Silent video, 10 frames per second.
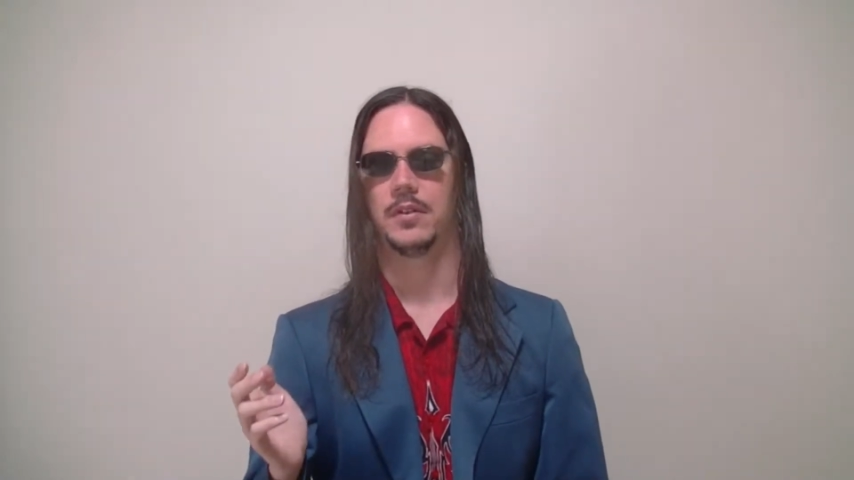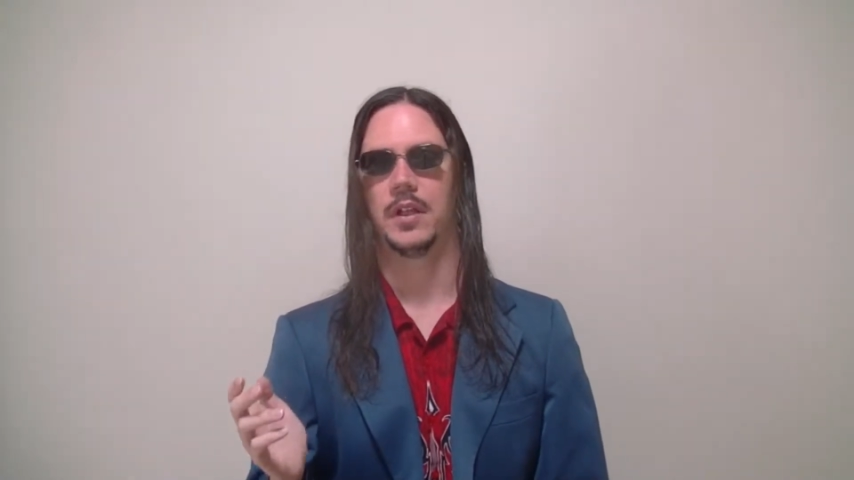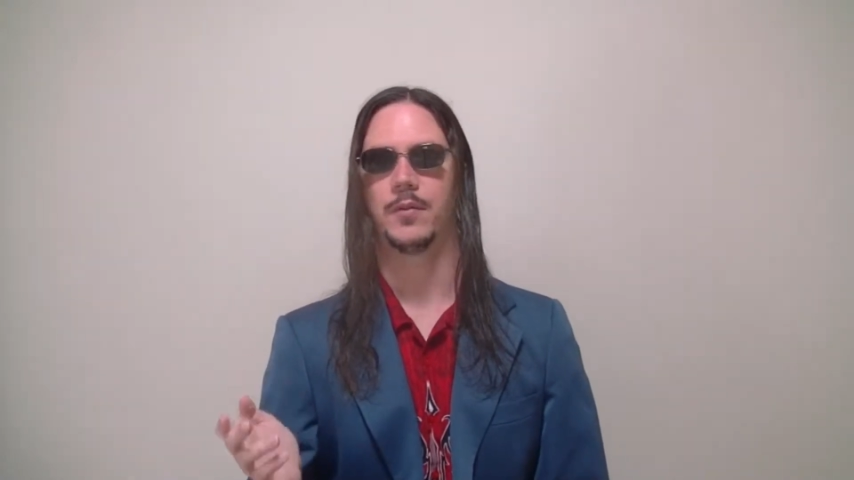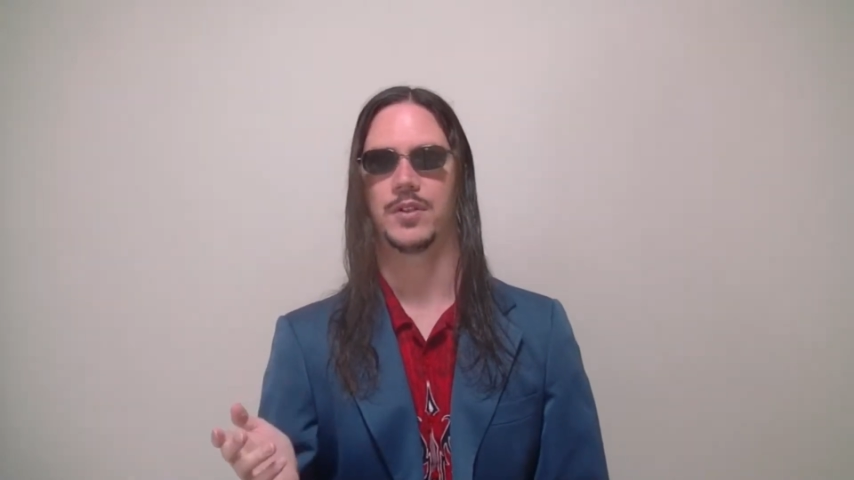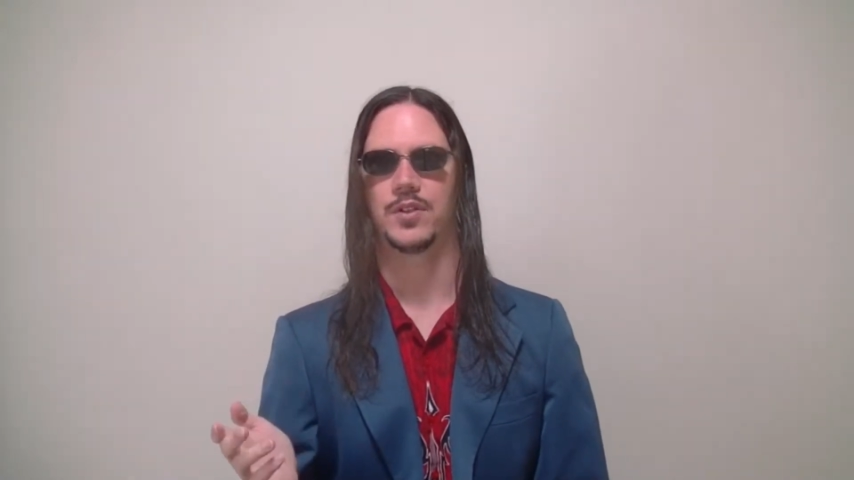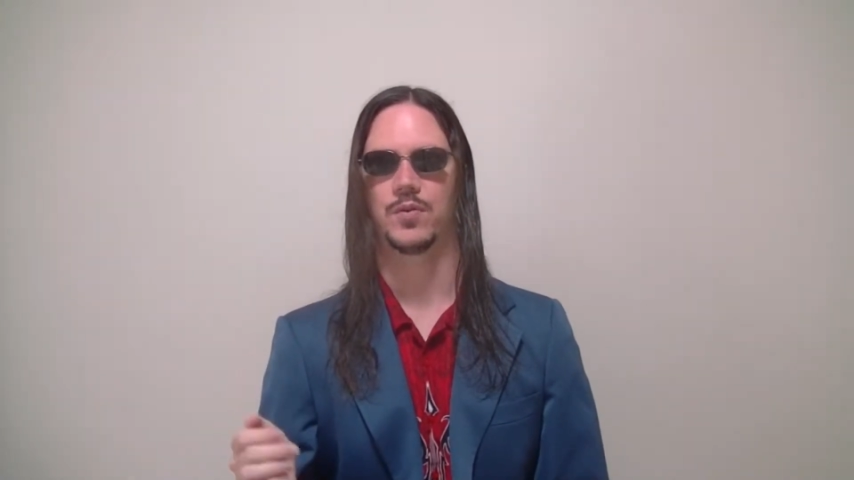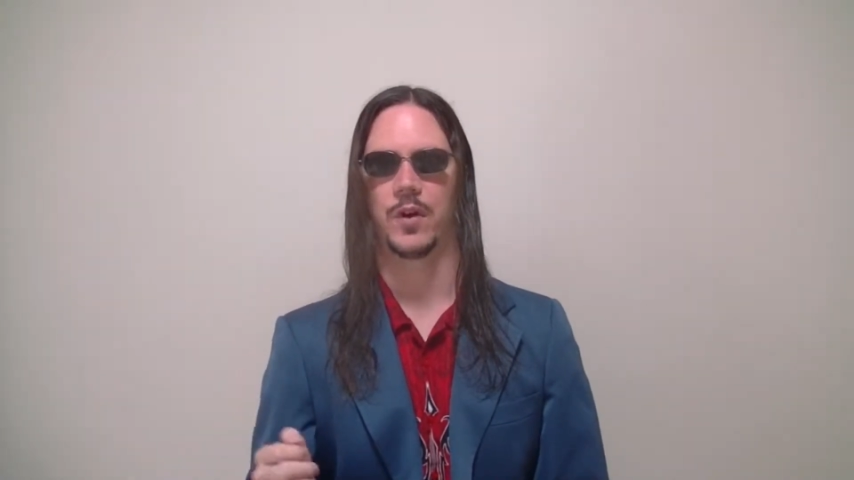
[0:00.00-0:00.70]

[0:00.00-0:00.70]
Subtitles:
It was